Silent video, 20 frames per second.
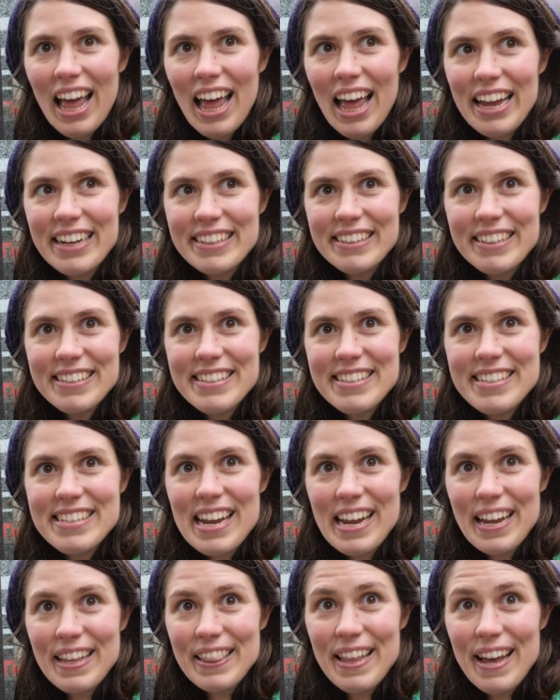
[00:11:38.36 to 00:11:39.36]
and
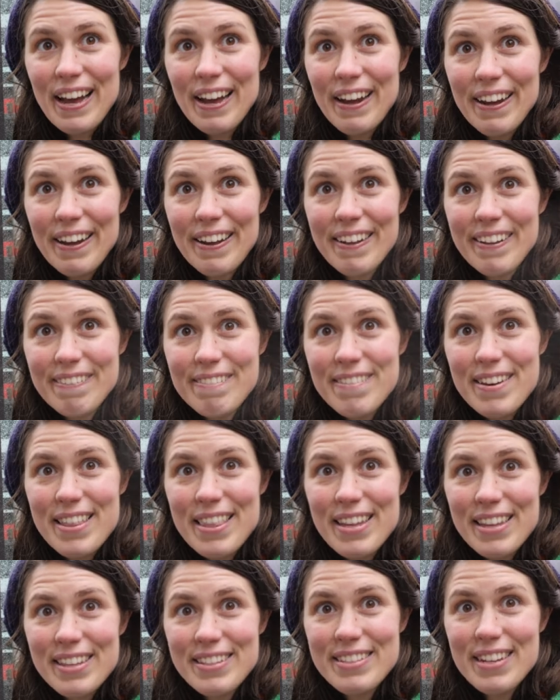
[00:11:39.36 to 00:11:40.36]
stand there
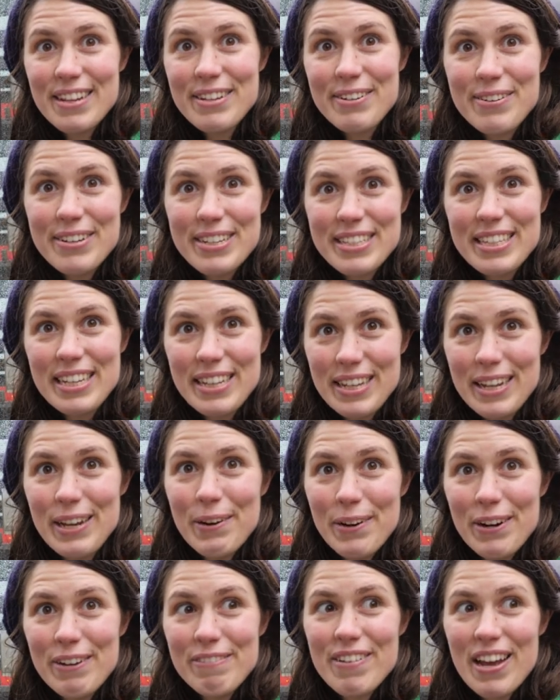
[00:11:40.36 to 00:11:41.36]
with an increasingly
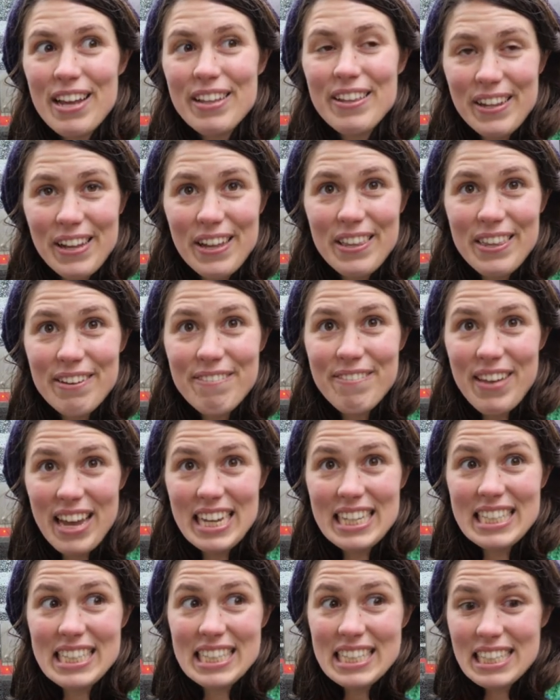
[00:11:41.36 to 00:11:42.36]
horrified look on their
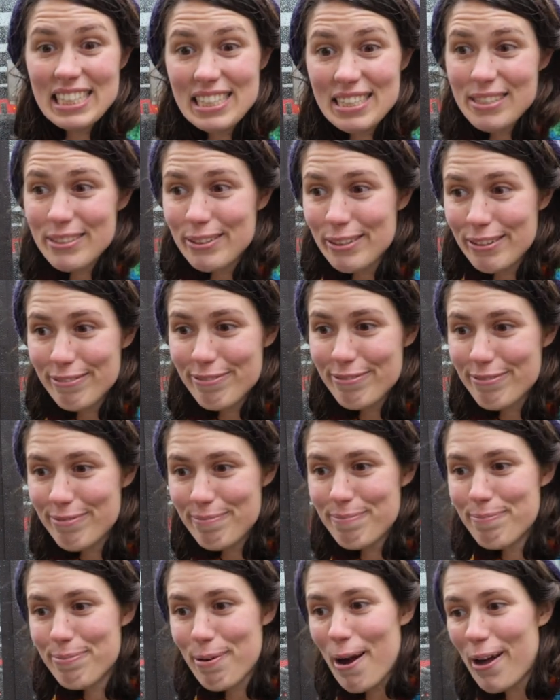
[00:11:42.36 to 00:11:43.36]
face and sort of
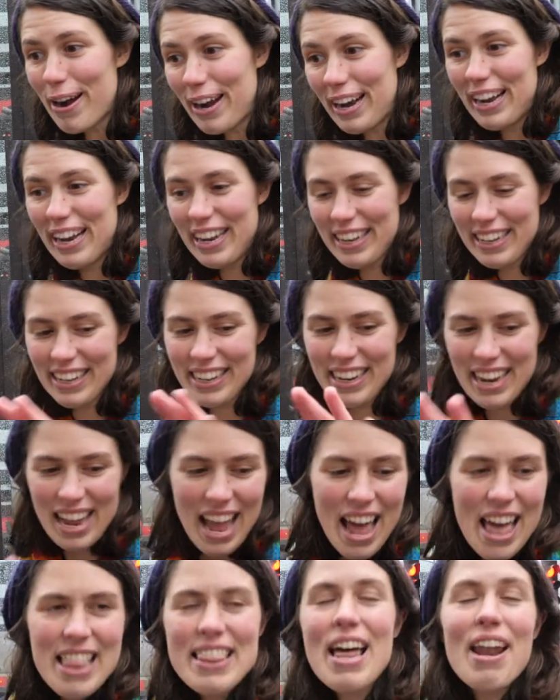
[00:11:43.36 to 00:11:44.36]
prod it.
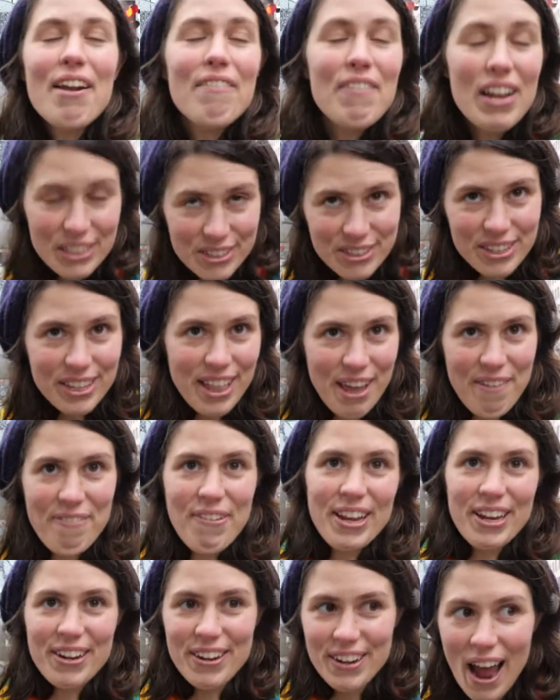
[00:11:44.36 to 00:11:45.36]
Then eventually they
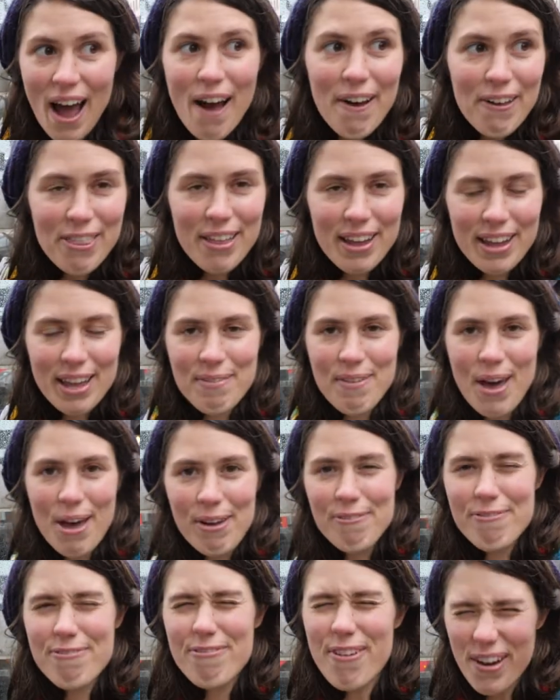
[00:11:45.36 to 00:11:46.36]
figure it out. They come
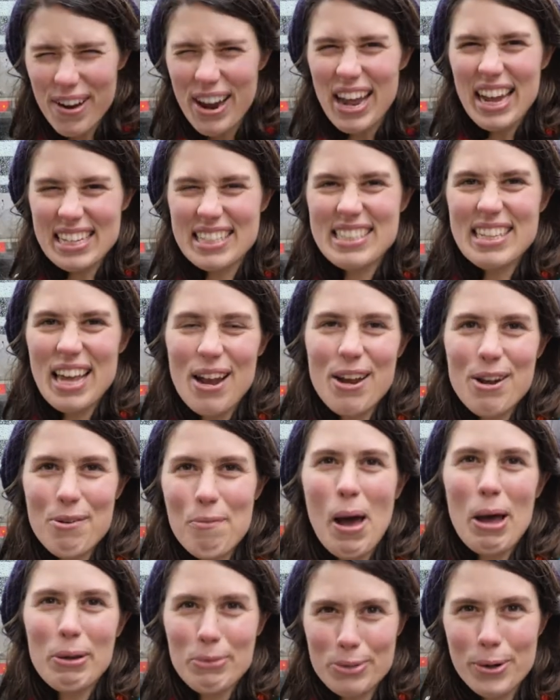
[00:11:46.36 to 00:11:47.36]
out very excited
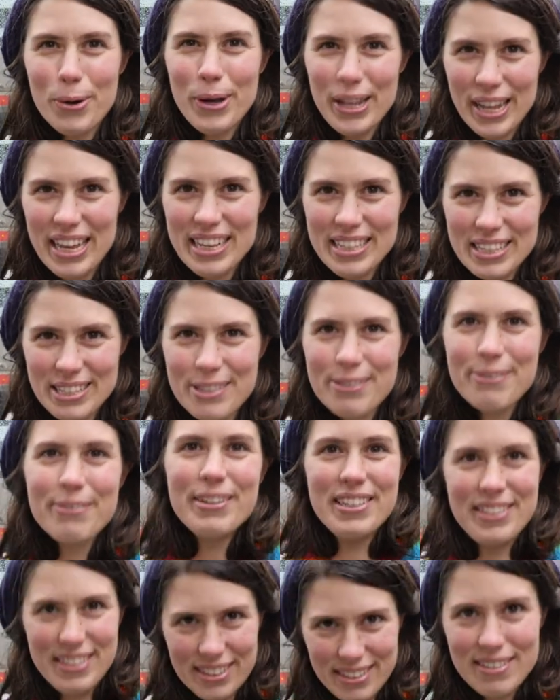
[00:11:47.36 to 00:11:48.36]
about toilets,
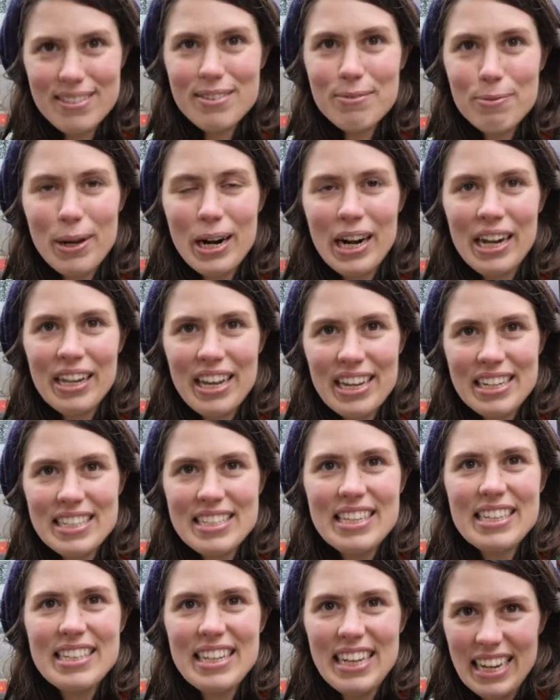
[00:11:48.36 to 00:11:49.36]
which is what I like
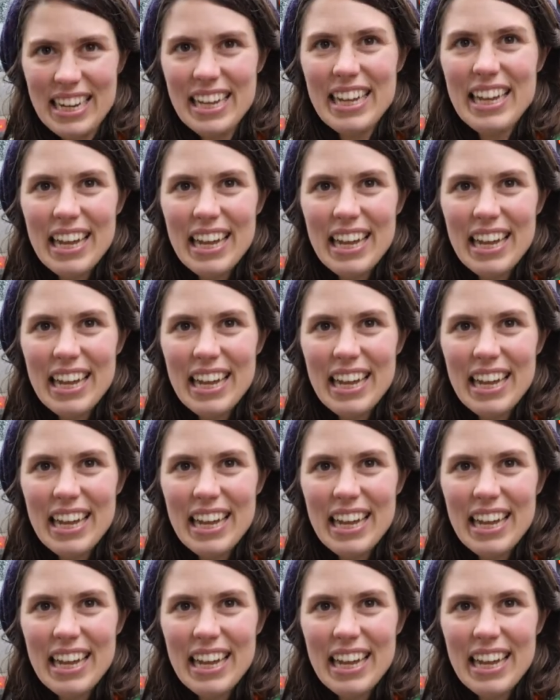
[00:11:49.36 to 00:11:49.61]
to see.